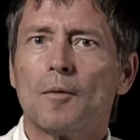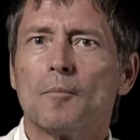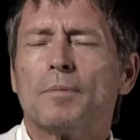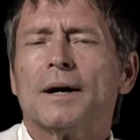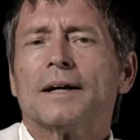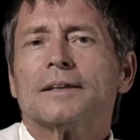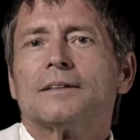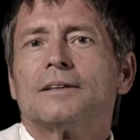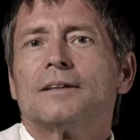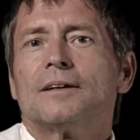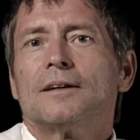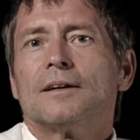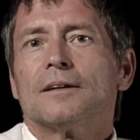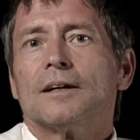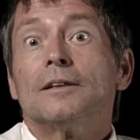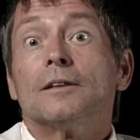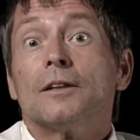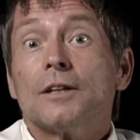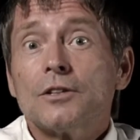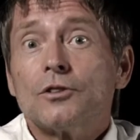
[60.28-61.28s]
But
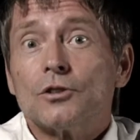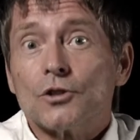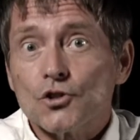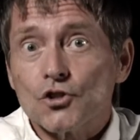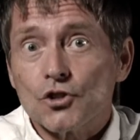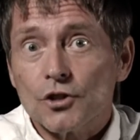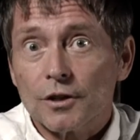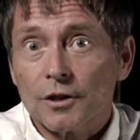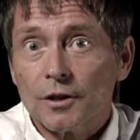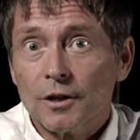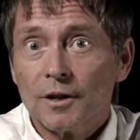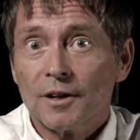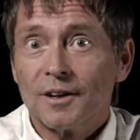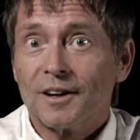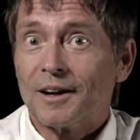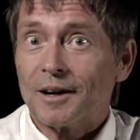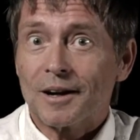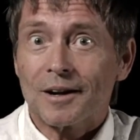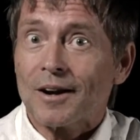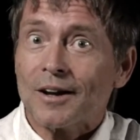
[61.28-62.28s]
in literature,
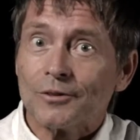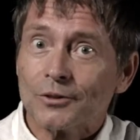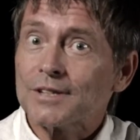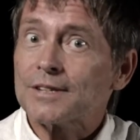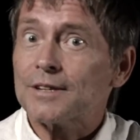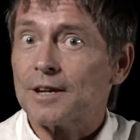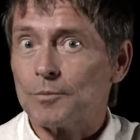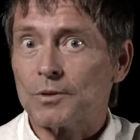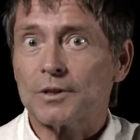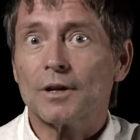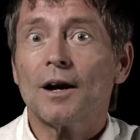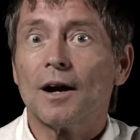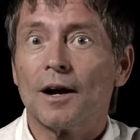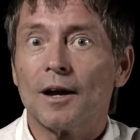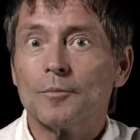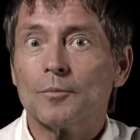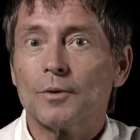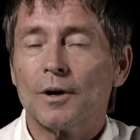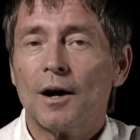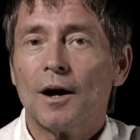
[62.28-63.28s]
around the same
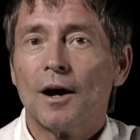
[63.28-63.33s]
time,